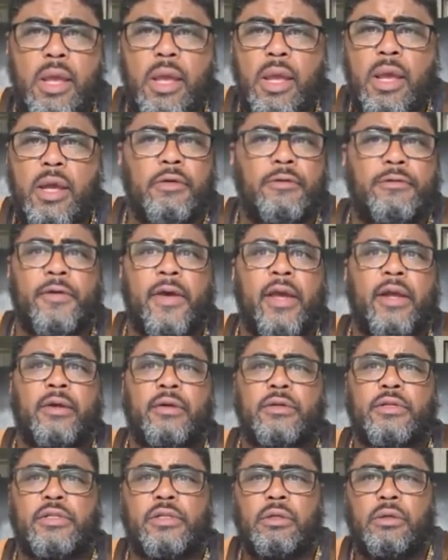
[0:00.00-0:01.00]

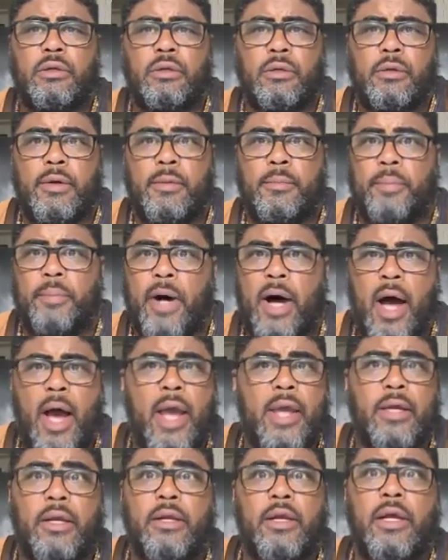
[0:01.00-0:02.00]
innovators,
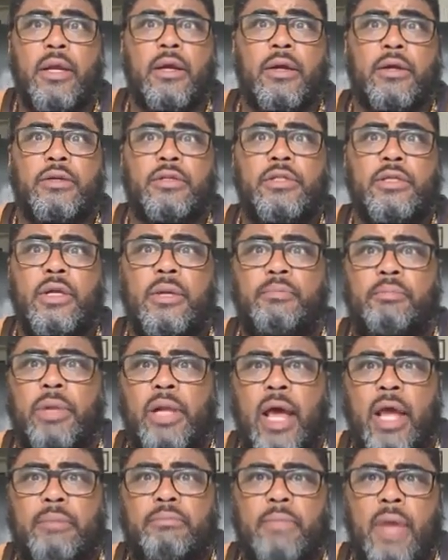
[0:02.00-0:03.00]
pioneers in
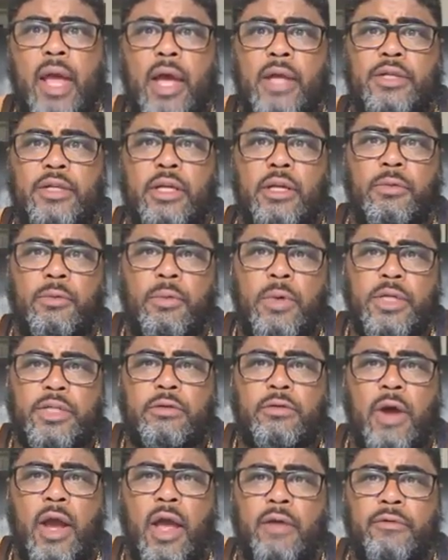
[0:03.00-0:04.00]
black magic and
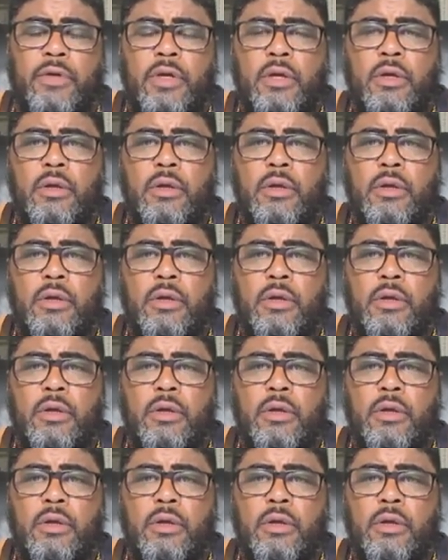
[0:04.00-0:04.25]
witchcraft.